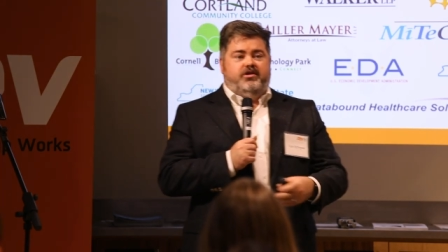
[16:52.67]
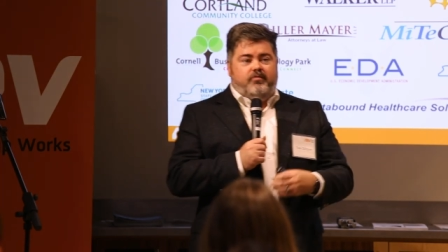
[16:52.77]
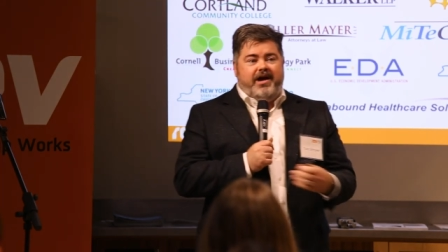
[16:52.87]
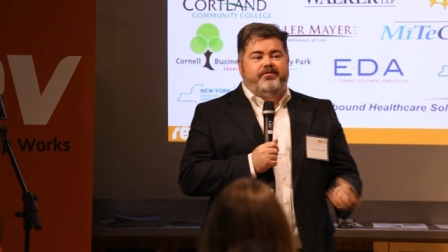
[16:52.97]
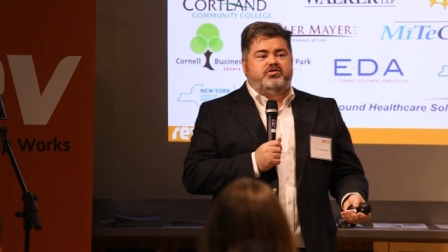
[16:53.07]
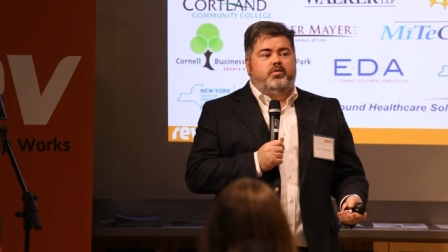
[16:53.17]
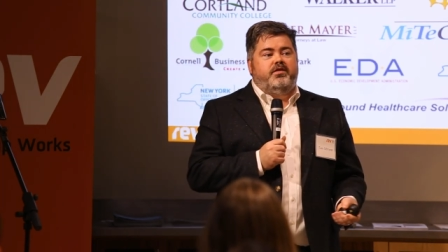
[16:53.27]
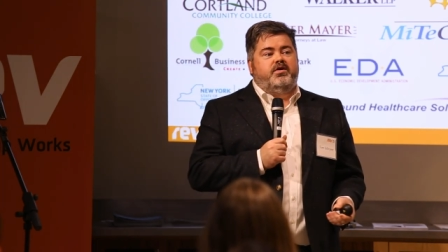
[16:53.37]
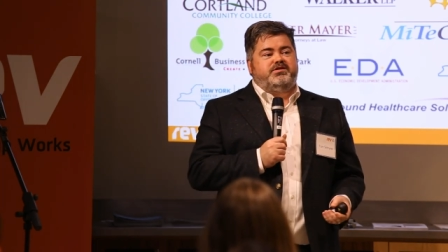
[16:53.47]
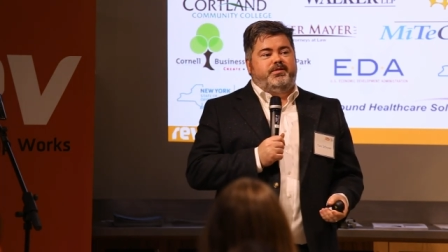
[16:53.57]
and Rev is one
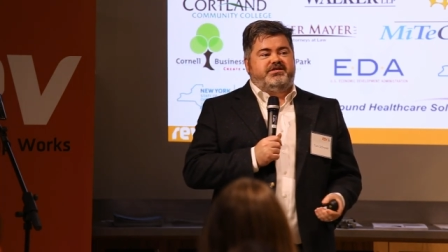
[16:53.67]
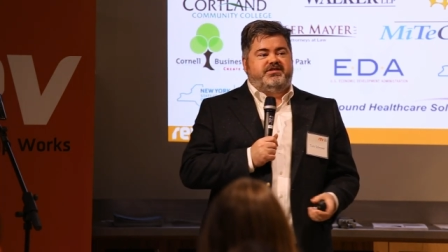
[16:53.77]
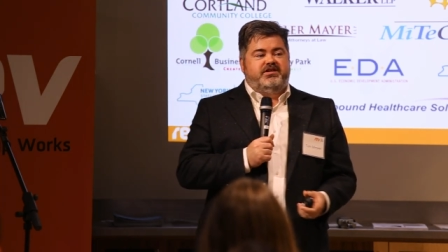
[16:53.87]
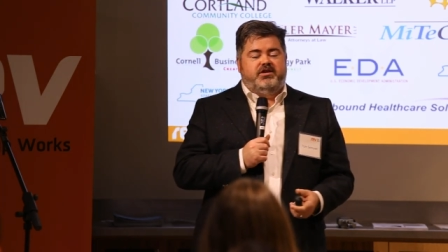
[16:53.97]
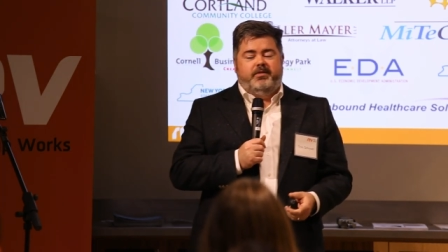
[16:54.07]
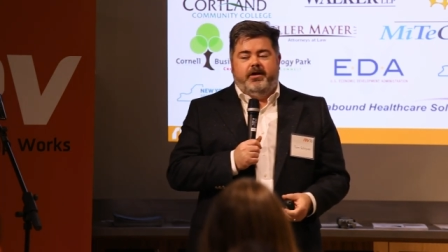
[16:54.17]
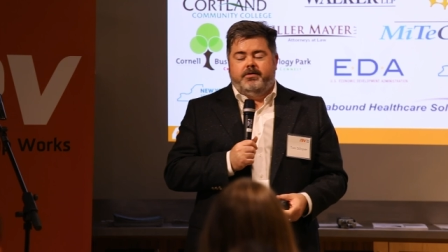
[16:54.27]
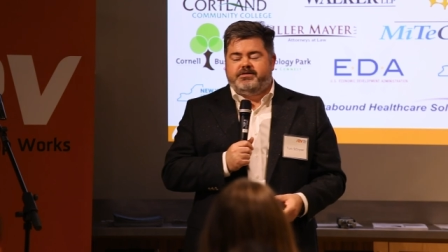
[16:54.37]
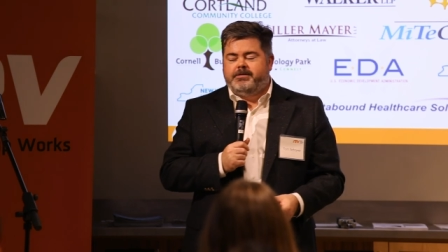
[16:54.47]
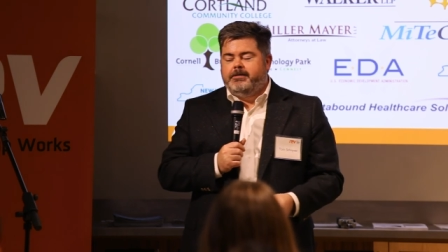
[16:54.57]
of those business
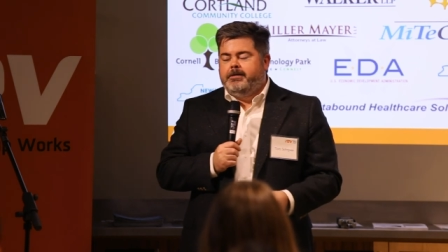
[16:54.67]
incubators.